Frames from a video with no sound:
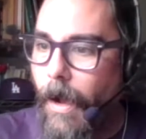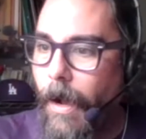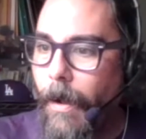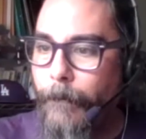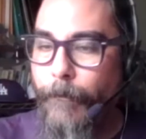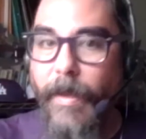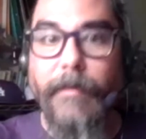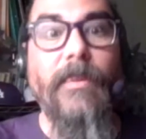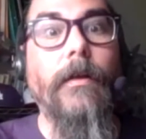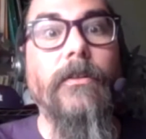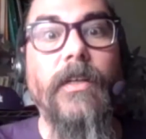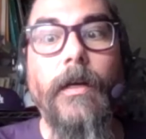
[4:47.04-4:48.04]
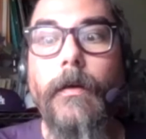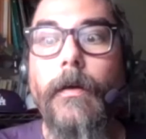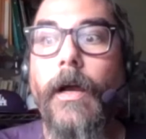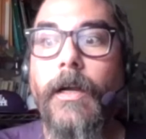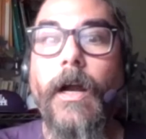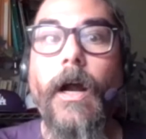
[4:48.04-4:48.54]
Maybe there's a
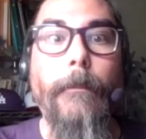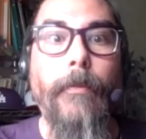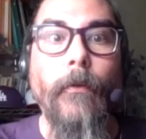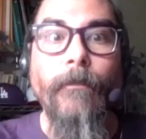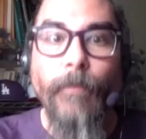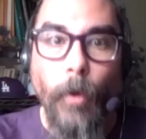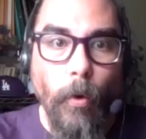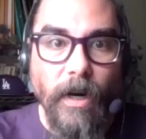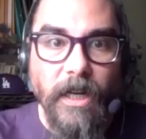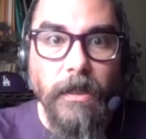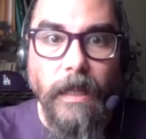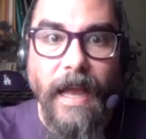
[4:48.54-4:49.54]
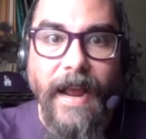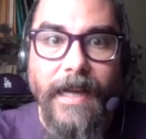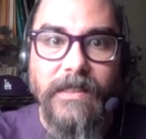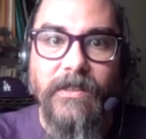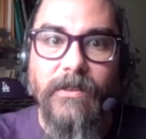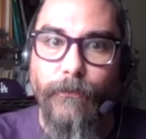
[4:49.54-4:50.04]
cup or a
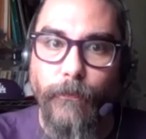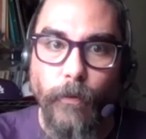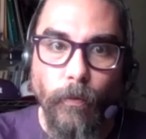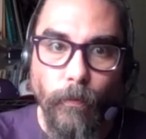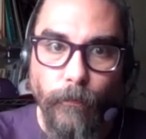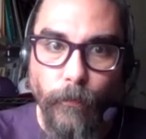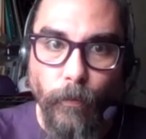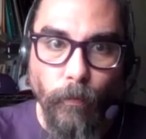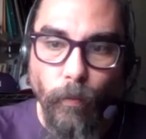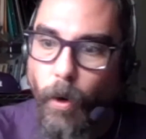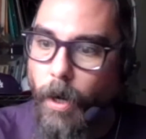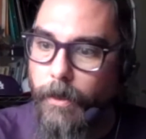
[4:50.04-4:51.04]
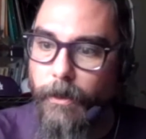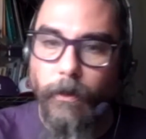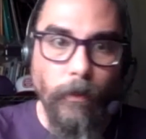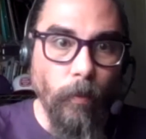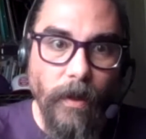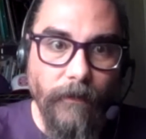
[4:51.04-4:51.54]
glass for water
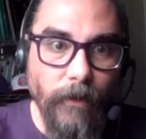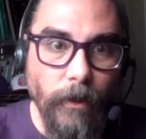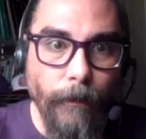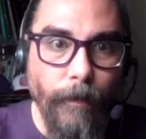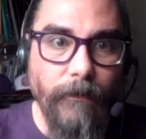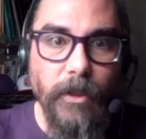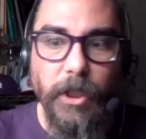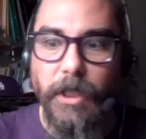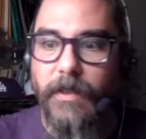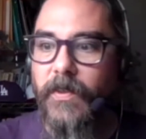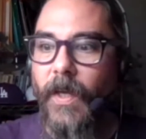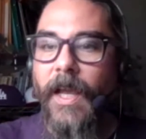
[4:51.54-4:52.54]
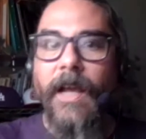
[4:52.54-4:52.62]
or whatever your beverage is.